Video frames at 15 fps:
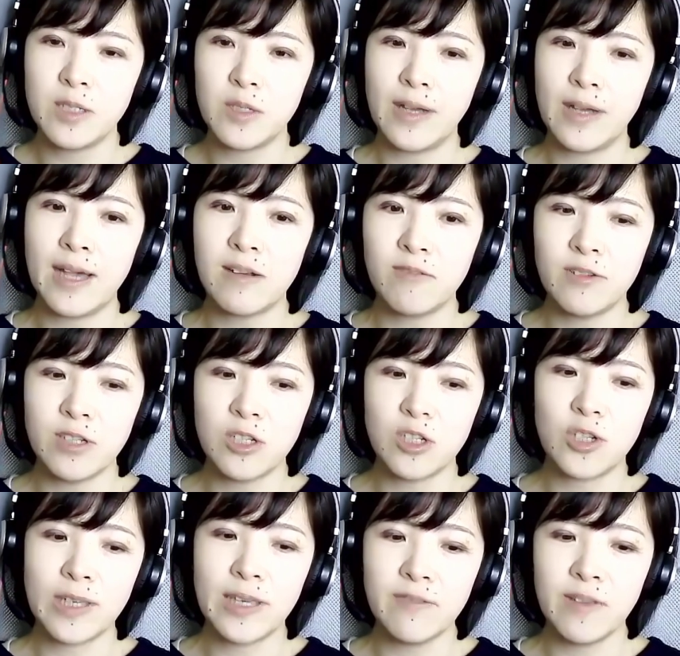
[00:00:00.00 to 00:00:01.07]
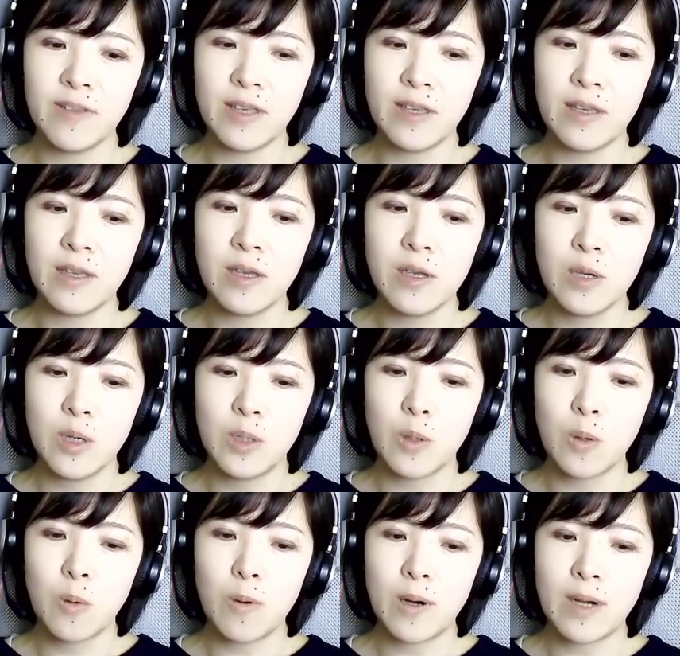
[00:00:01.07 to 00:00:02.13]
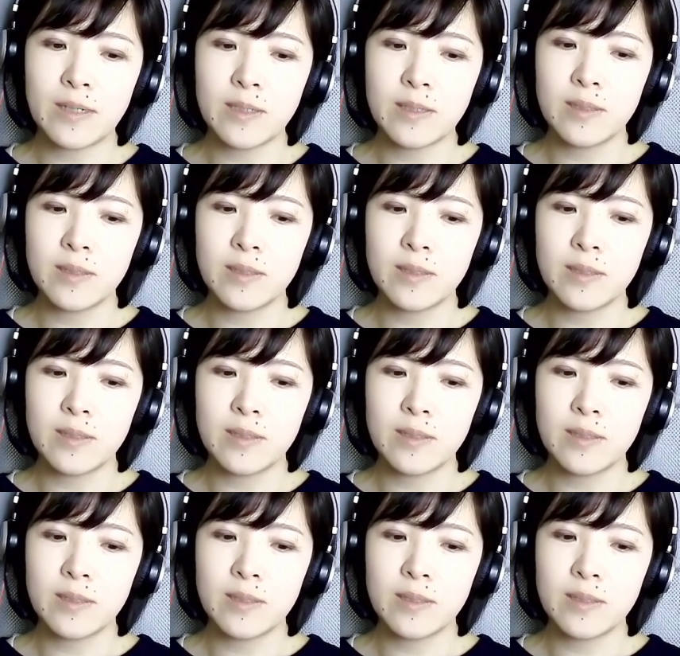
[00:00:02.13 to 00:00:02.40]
So on average, an EV requires